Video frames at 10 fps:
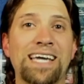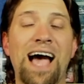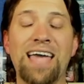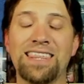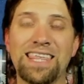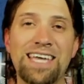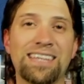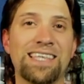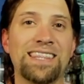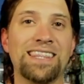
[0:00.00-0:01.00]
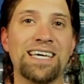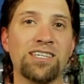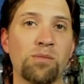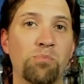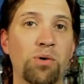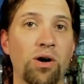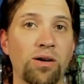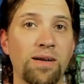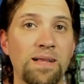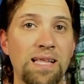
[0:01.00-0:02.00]
I think that this
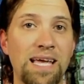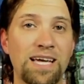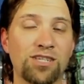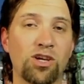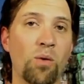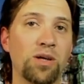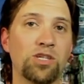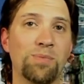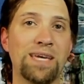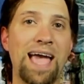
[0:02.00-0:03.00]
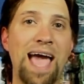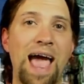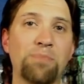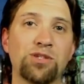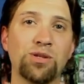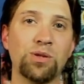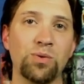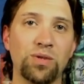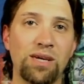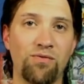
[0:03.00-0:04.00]
book is going to be
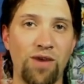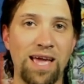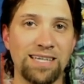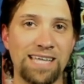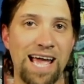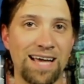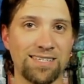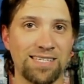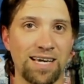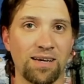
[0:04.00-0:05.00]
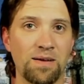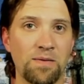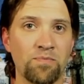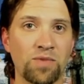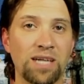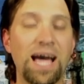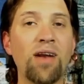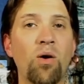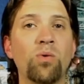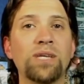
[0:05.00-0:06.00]
absolutely fantastic.
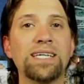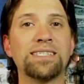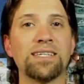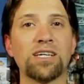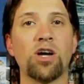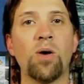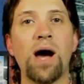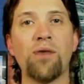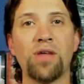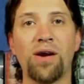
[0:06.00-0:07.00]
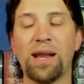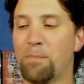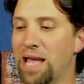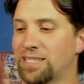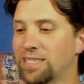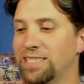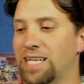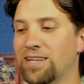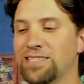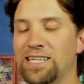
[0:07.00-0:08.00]
Not only does it go out there and it basically
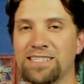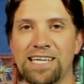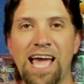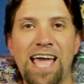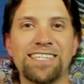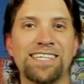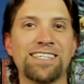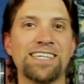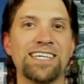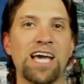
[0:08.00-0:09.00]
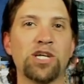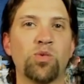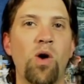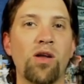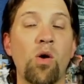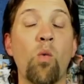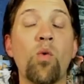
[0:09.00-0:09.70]
tells Disney, hey, Disney, guess what?